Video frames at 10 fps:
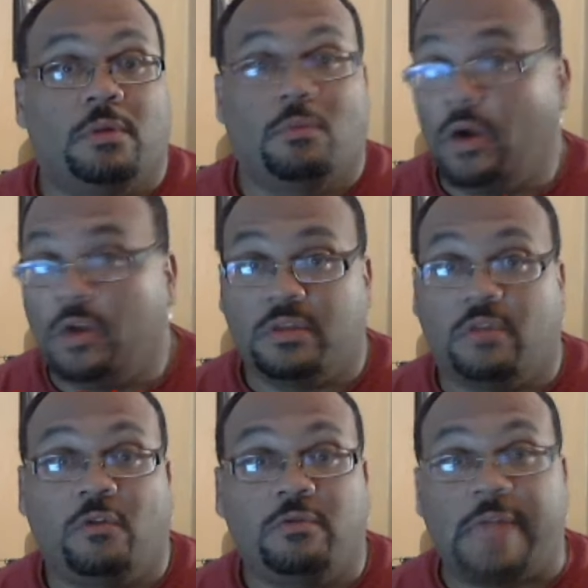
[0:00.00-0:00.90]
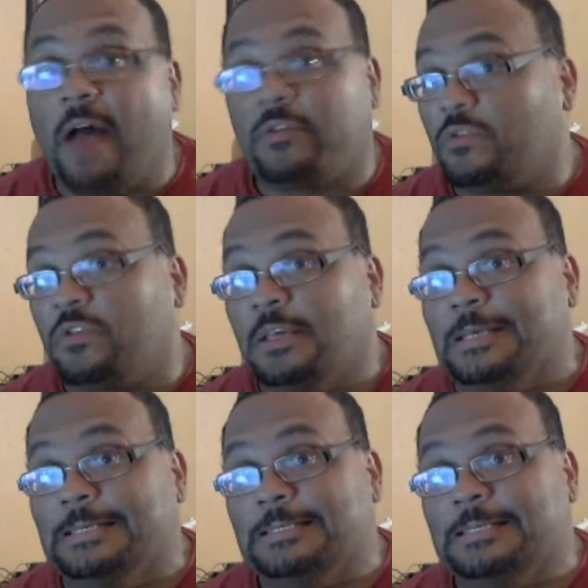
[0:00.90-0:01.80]
It was in the 2000s,
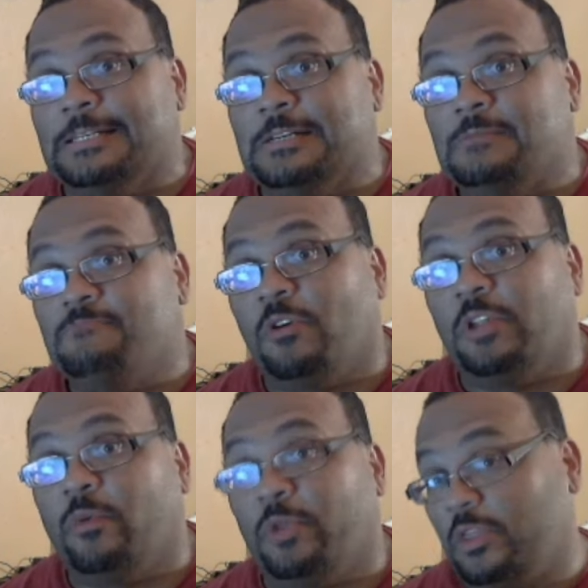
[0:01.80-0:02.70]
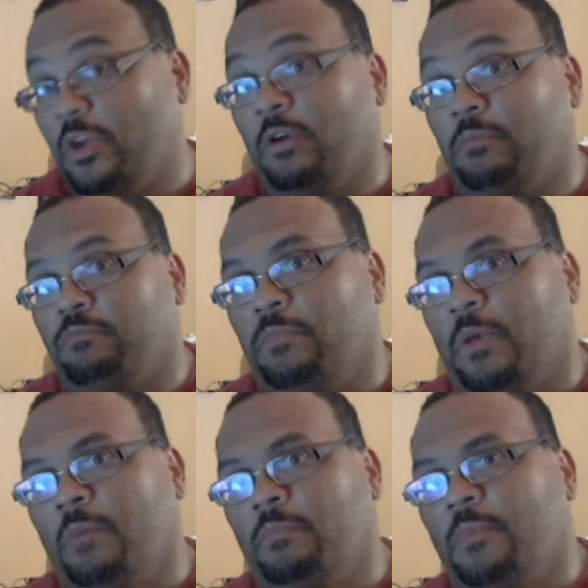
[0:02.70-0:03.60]
only winning there
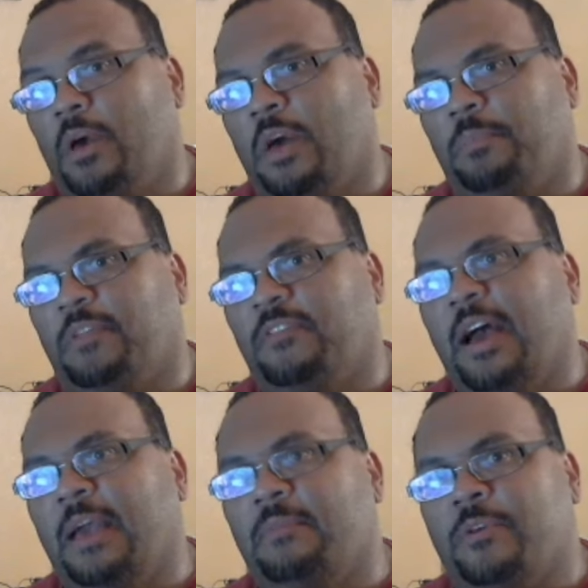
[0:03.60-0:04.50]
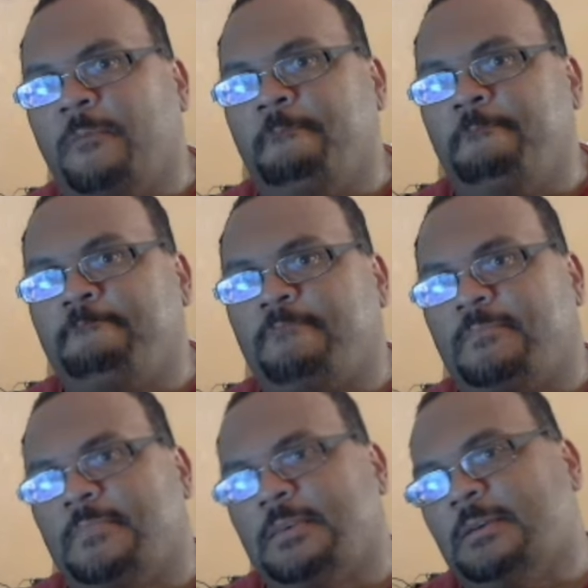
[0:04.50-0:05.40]
a couple of times
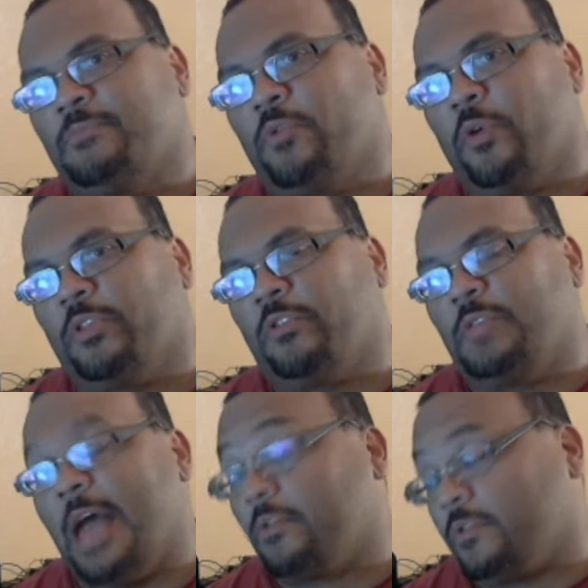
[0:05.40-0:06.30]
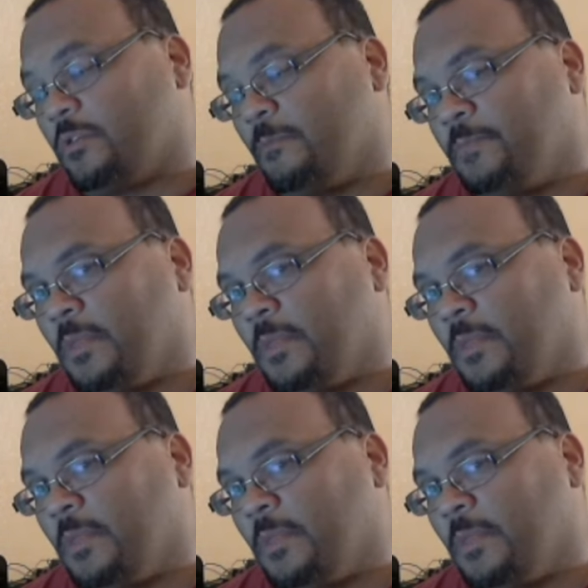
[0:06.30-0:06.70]
during the 2000s.